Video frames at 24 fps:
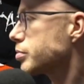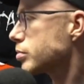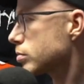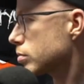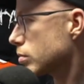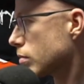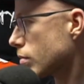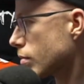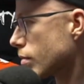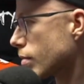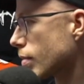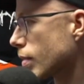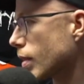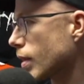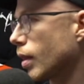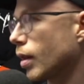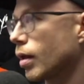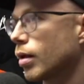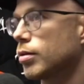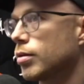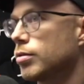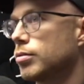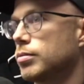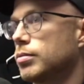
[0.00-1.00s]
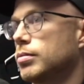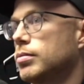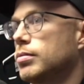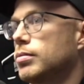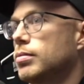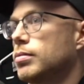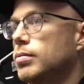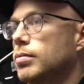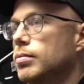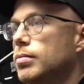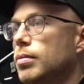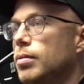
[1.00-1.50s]
It's like Korn has a
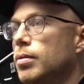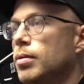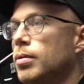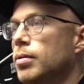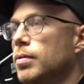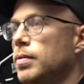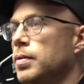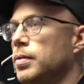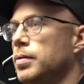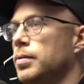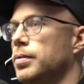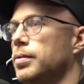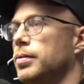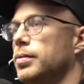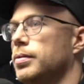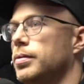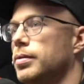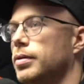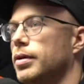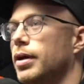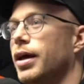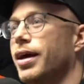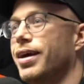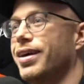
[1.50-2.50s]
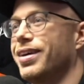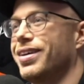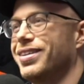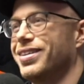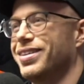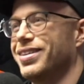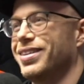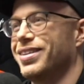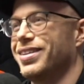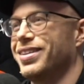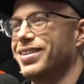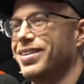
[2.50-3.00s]
keyboardist now, but they've had him
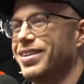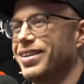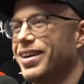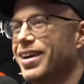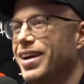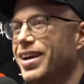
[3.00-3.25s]
for years.